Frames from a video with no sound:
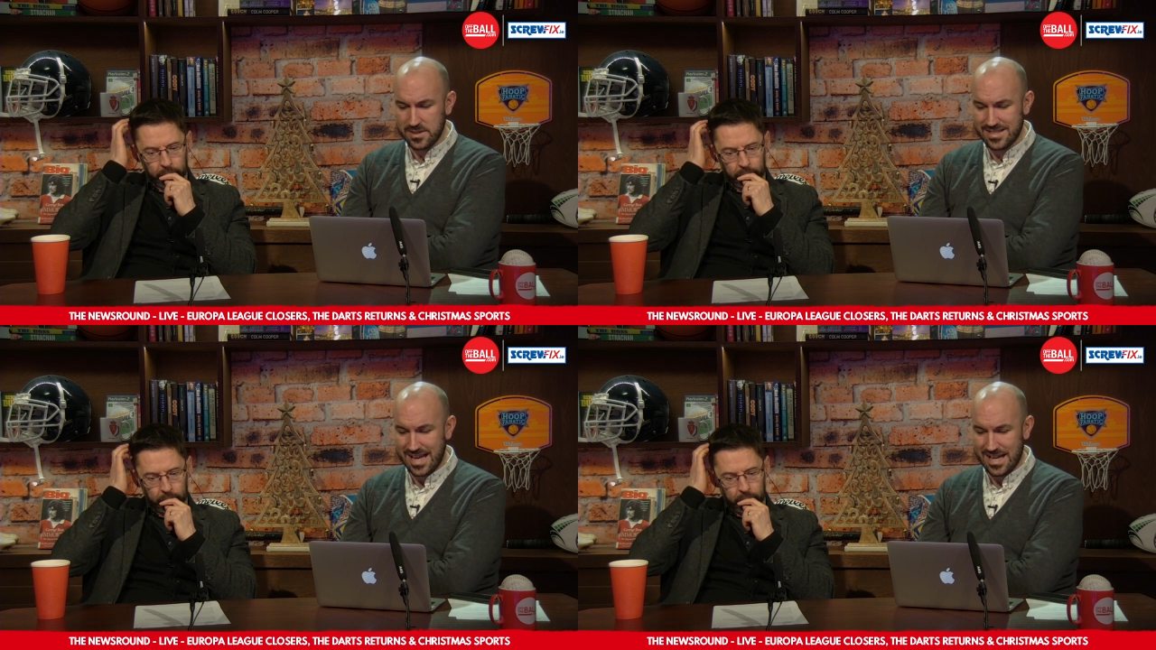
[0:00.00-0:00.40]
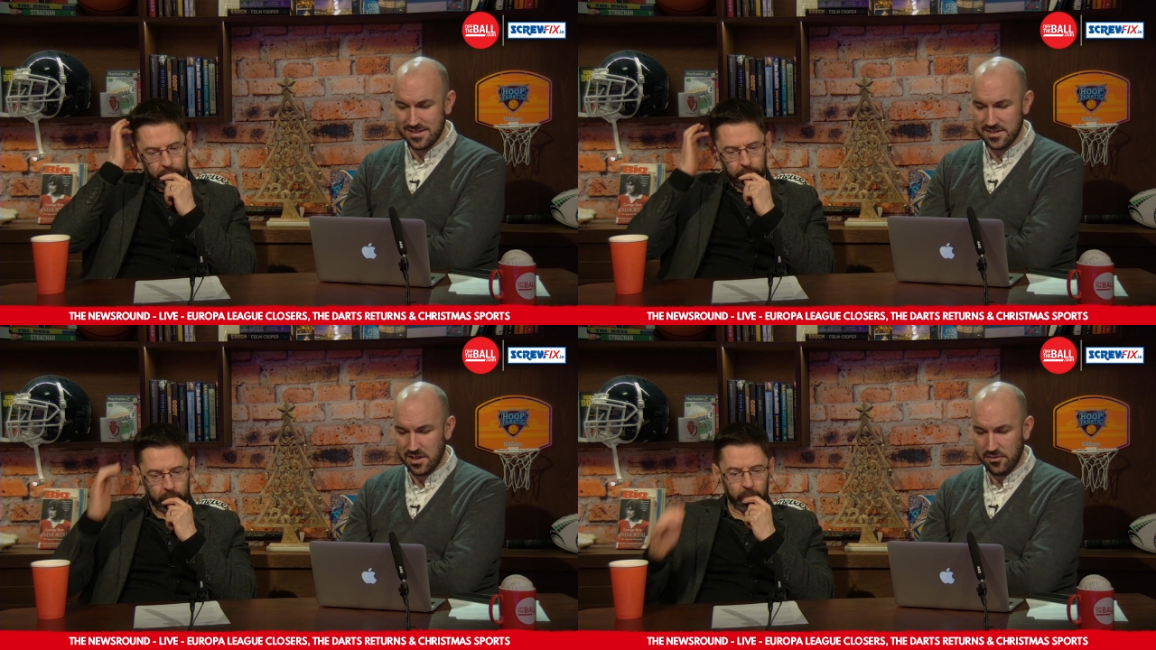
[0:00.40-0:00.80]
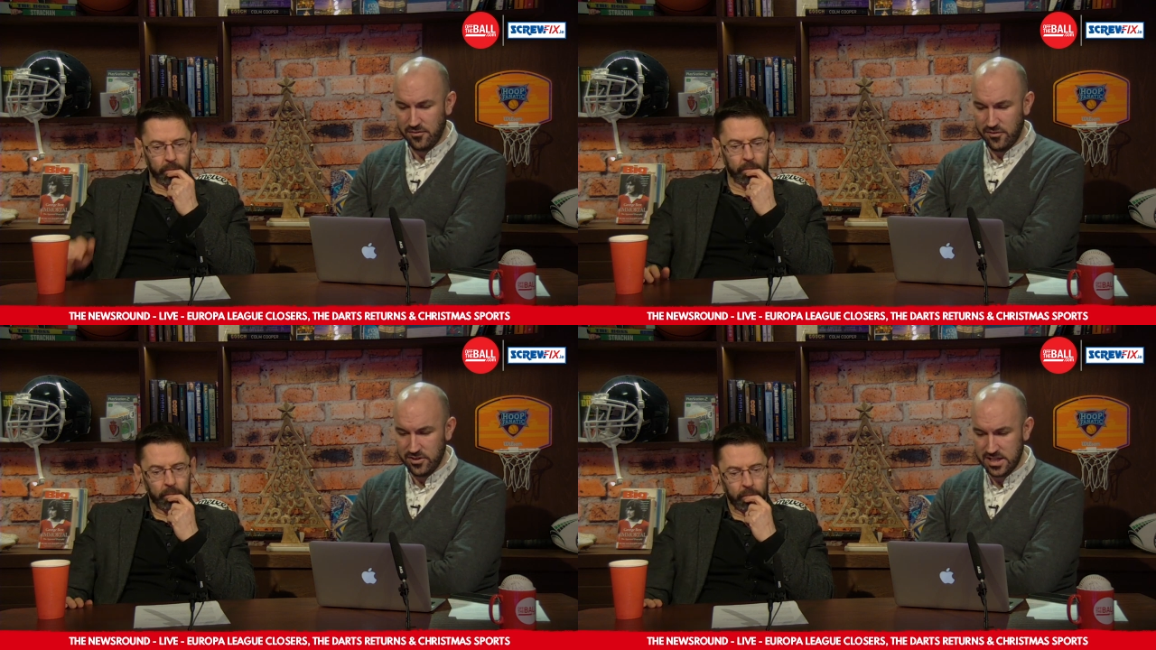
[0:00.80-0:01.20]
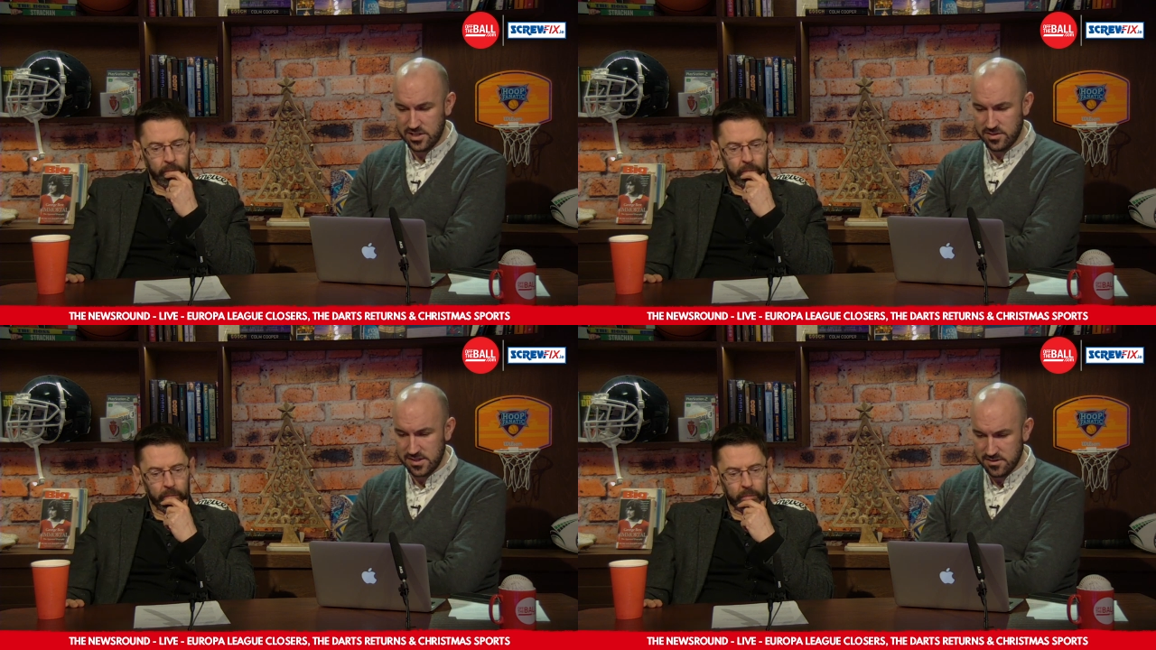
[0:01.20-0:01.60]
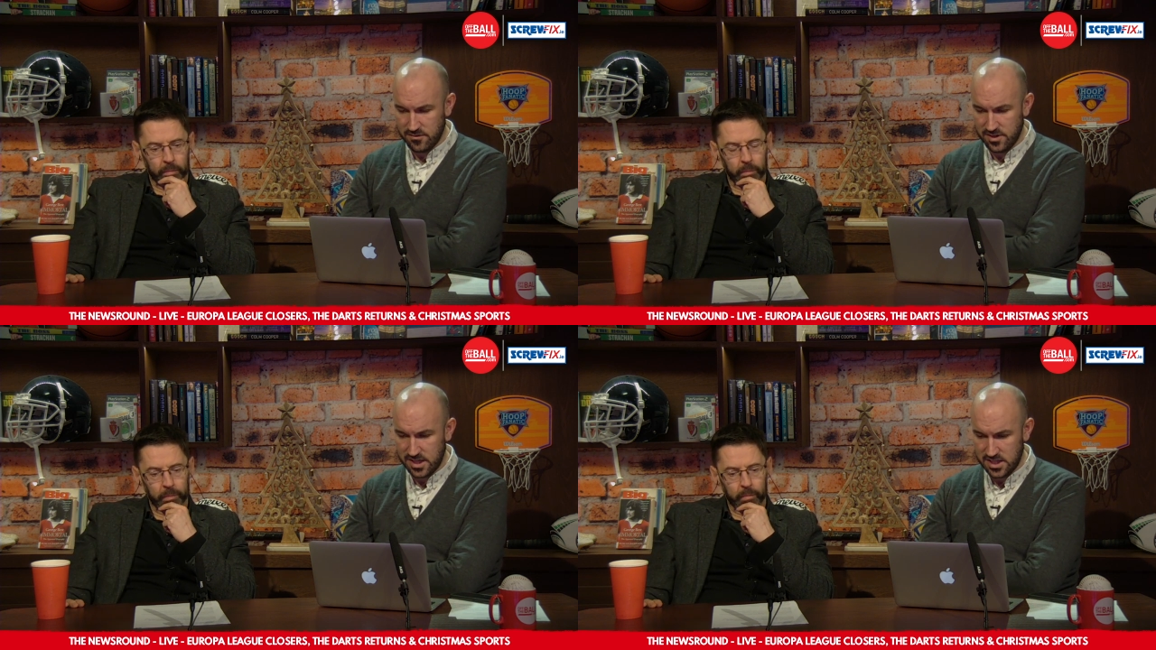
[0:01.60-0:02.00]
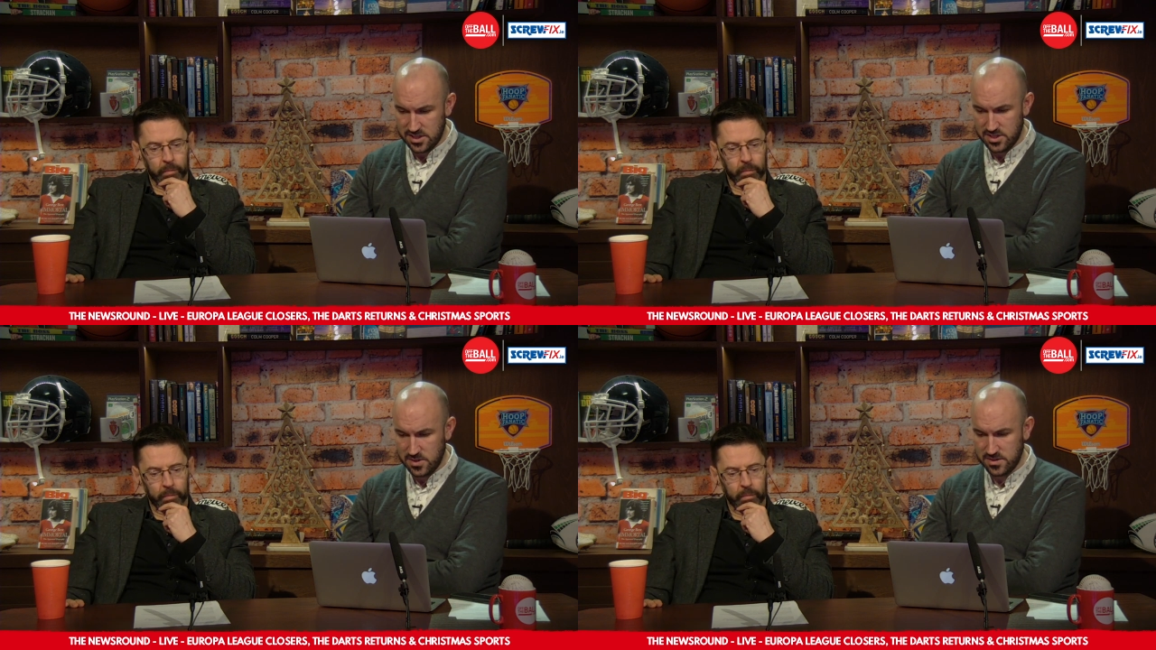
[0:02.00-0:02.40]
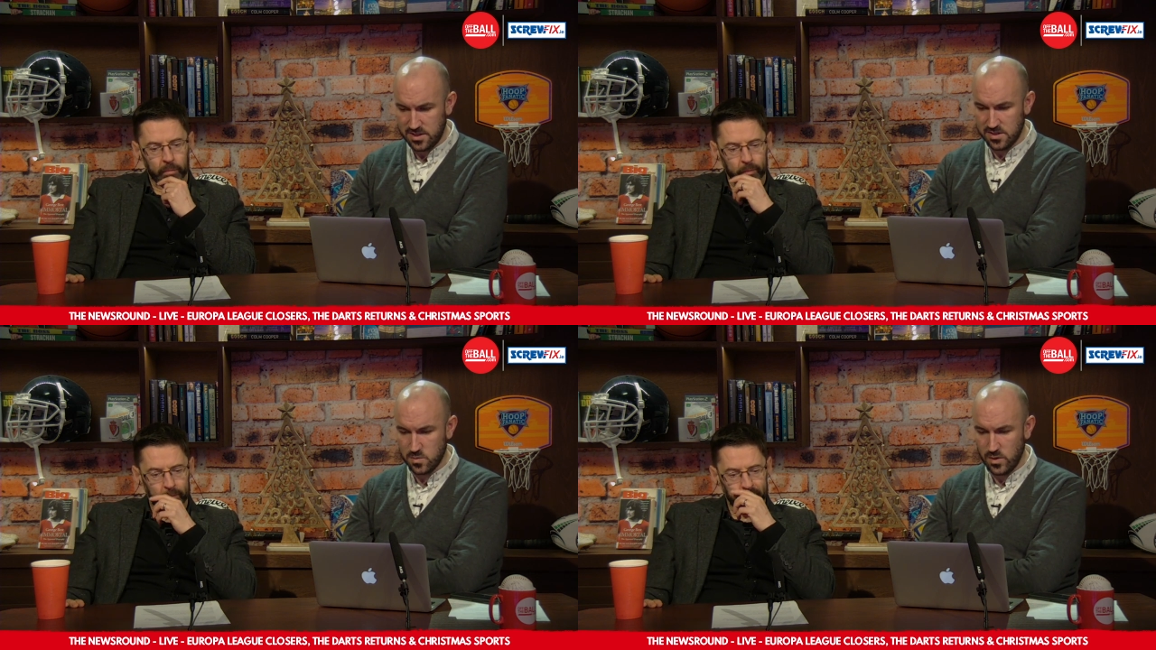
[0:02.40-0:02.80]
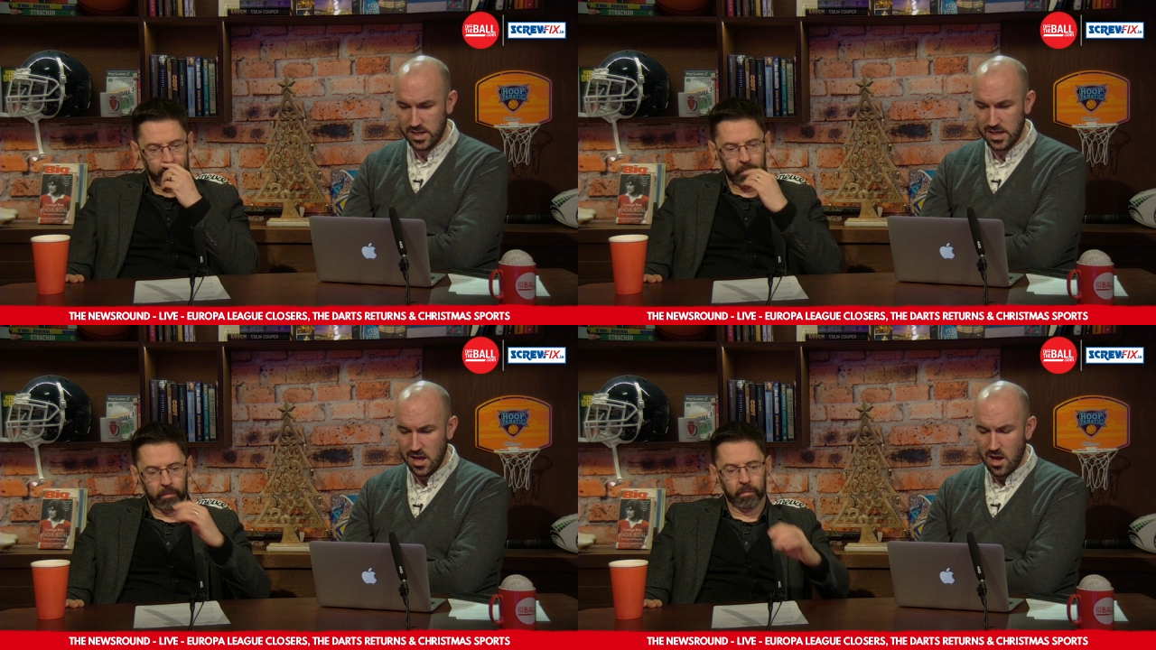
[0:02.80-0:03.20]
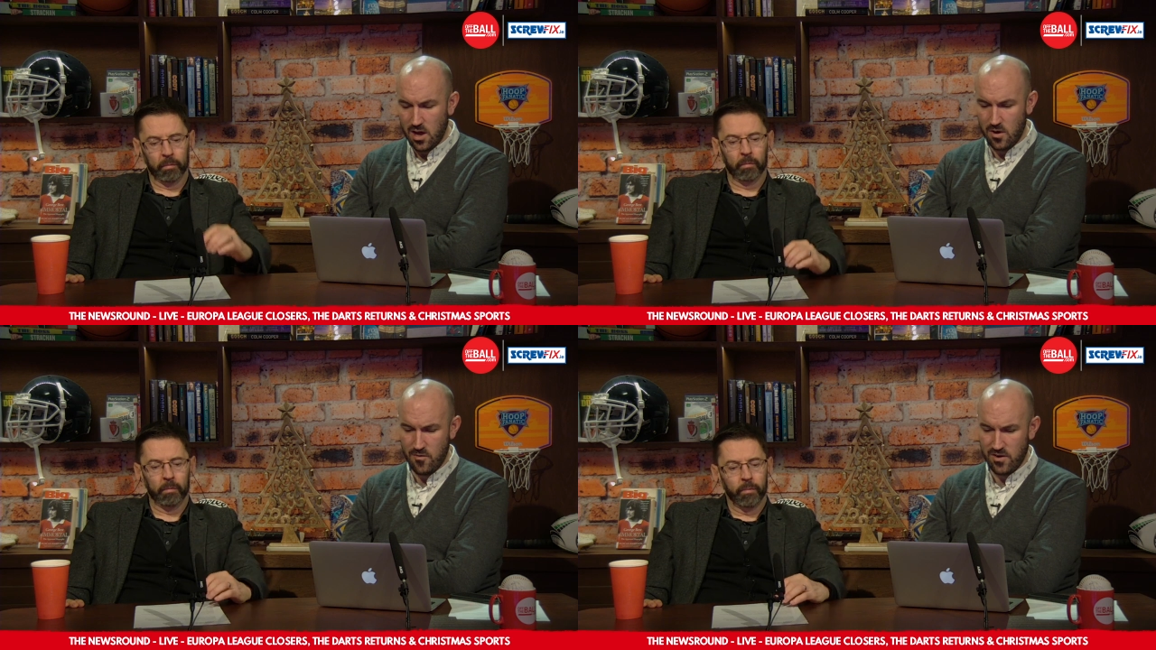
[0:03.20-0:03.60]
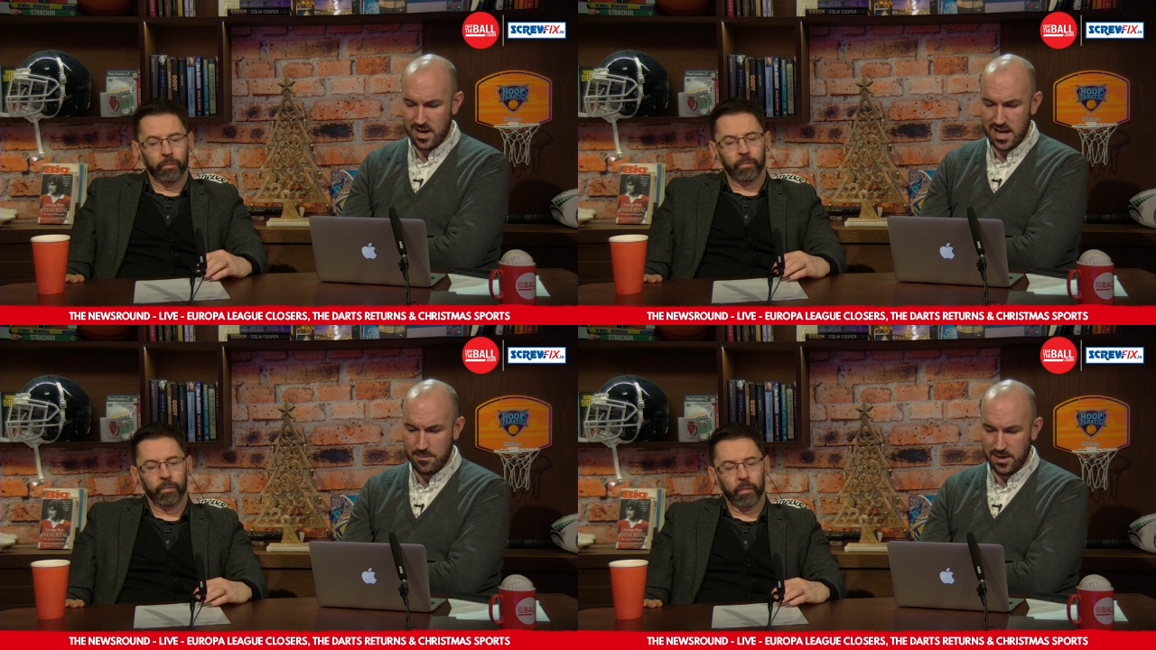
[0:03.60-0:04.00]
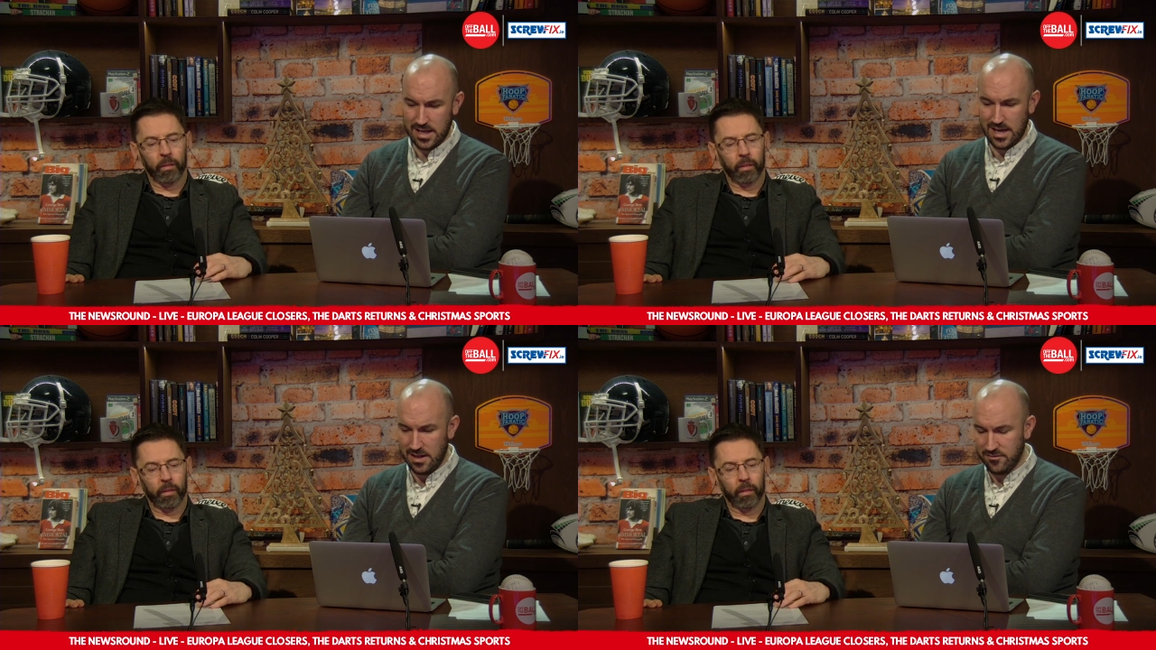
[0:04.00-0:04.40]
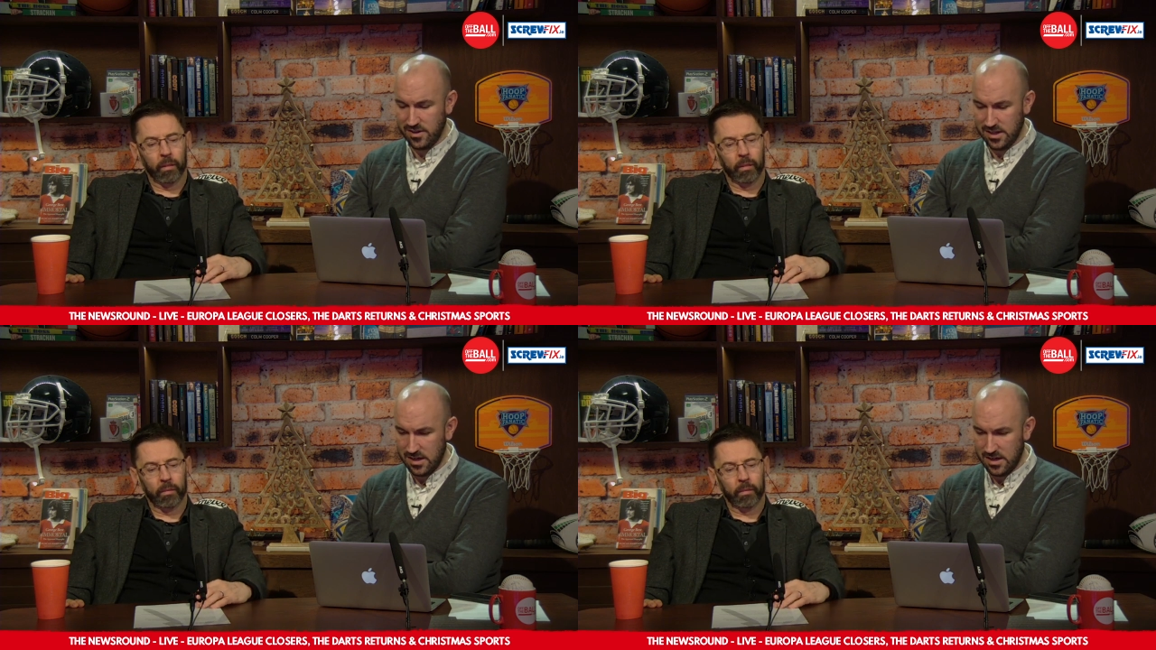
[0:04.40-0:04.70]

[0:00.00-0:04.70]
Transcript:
Speaker 1: scans on the foot injury suffered in Tuesday night's win over Napoli at Anfield.